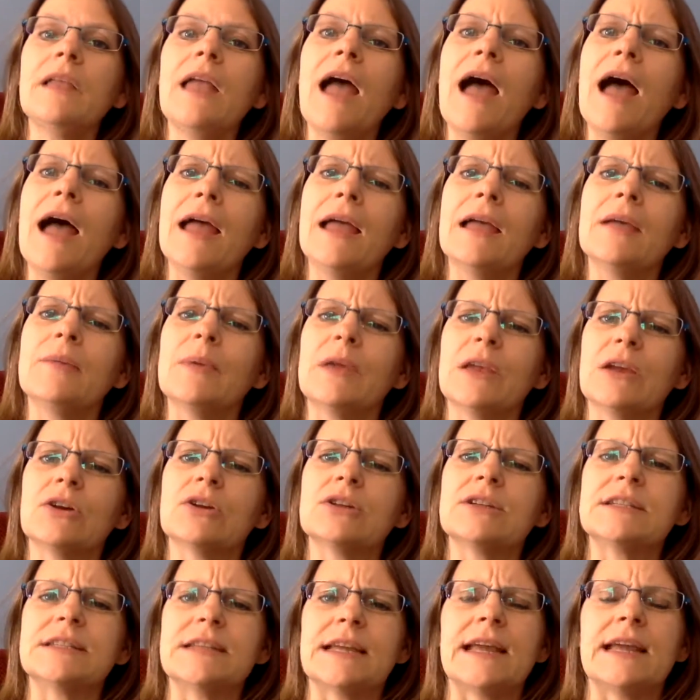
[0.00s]
I am here
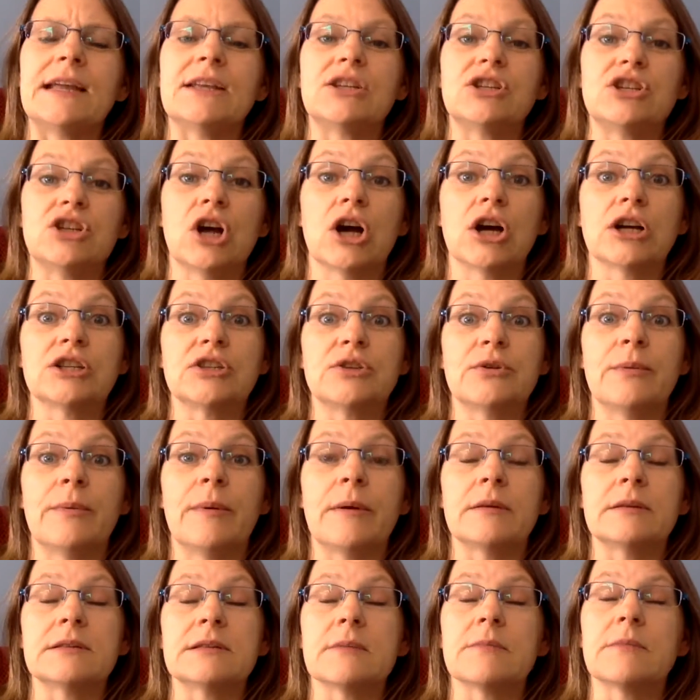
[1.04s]
today to talk to you
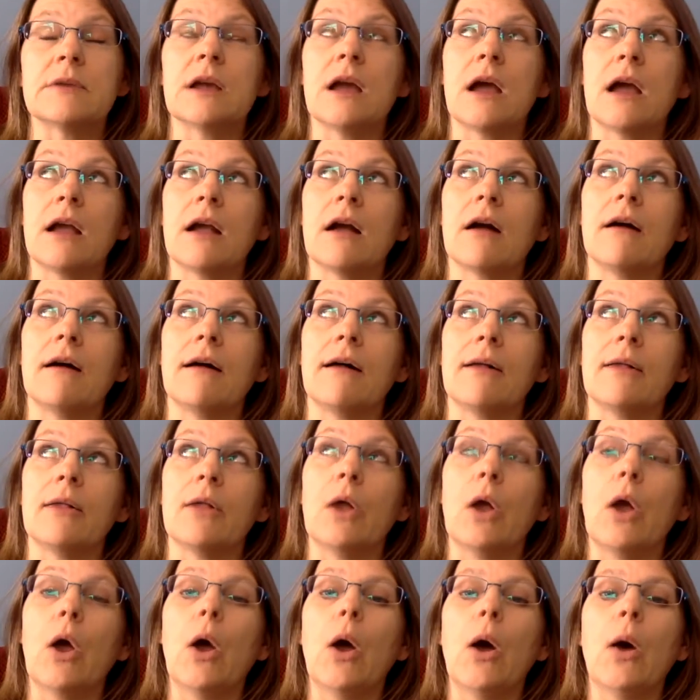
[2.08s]
about something I call
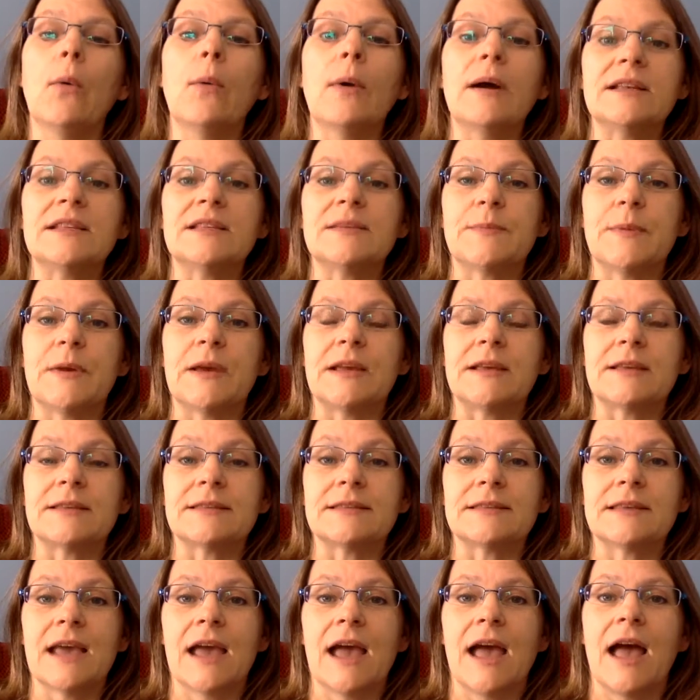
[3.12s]
white
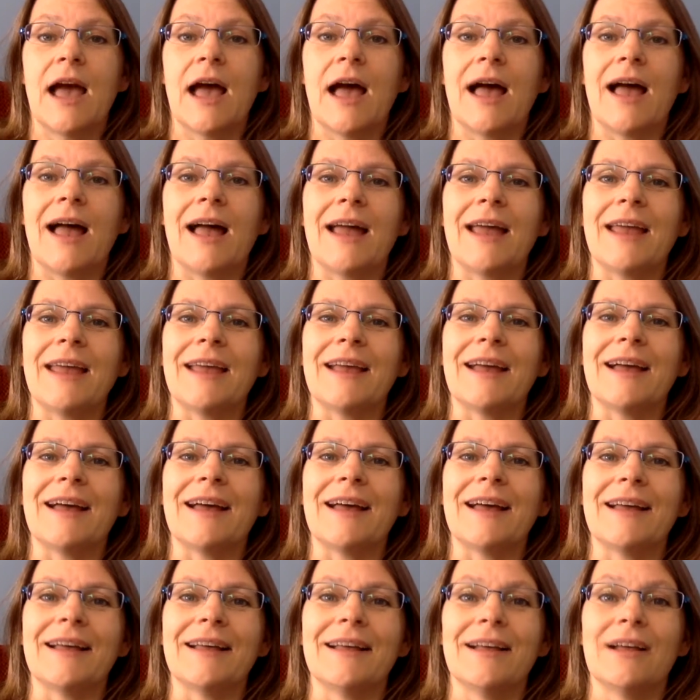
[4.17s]
space.
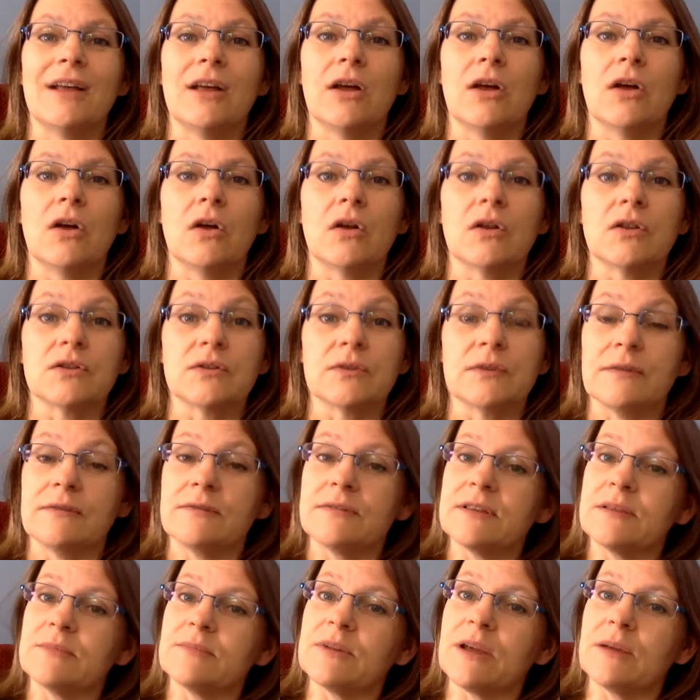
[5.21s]
I also have
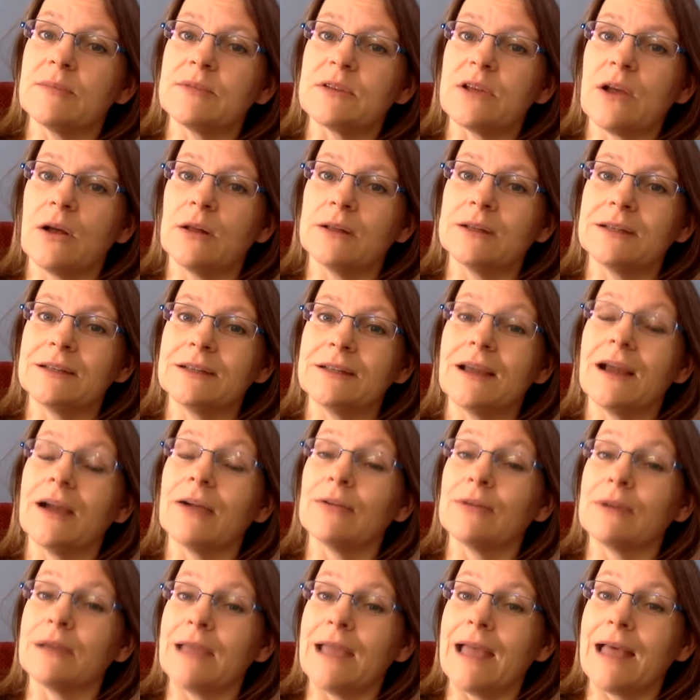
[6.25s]
sometimes called it a
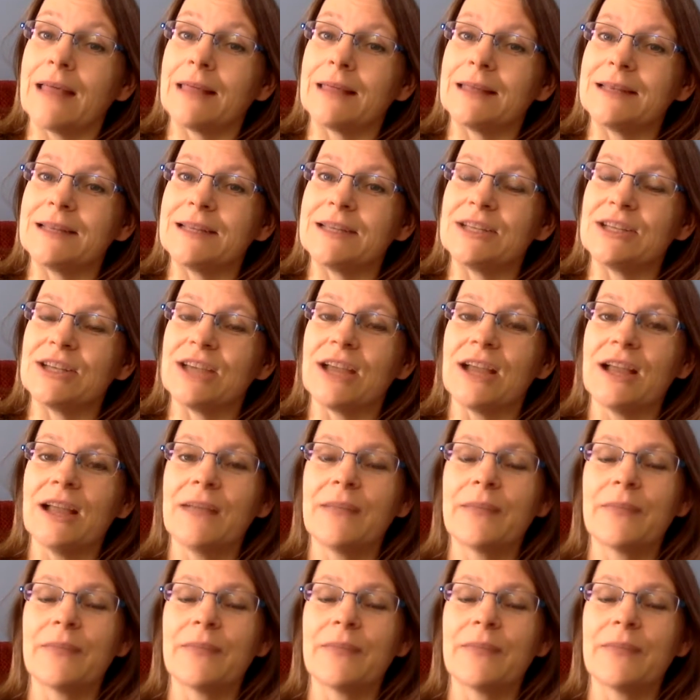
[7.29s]
reality check.